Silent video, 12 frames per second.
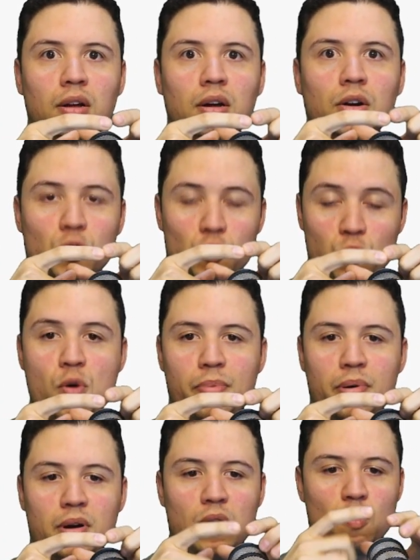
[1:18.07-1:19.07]
group
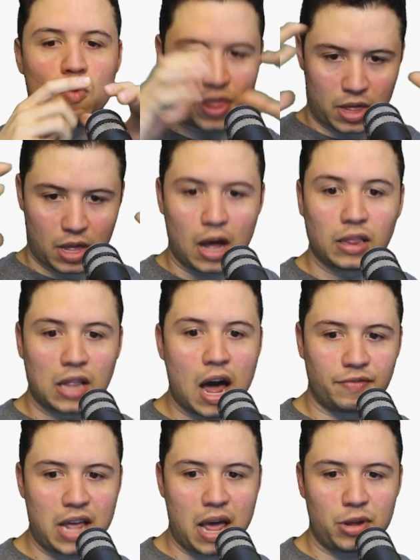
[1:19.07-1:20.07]
with a lot of
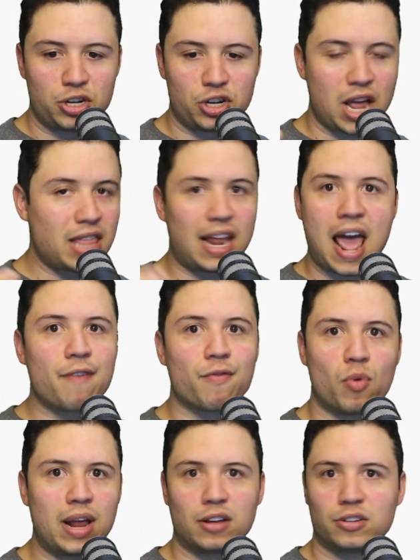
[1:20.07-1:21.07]
damage, and then everyone
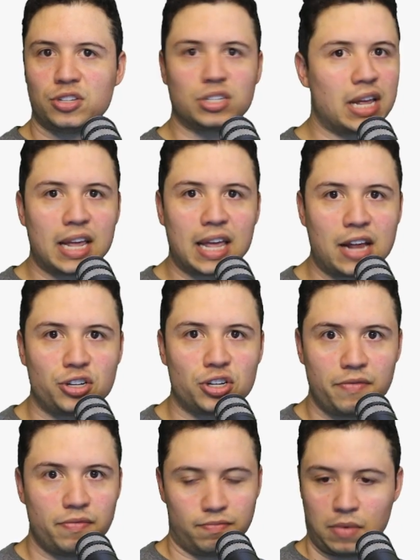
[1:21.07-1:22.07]
else is going to get
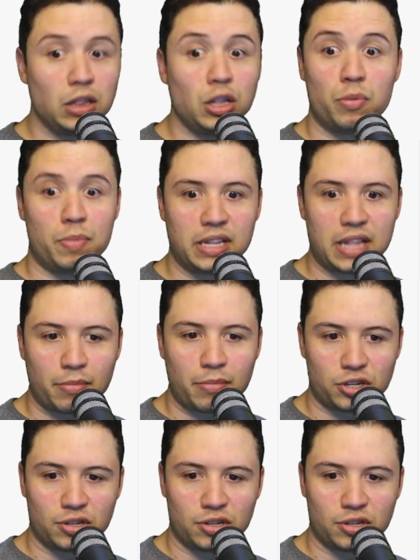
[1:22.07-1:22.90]
just a little bit of damage.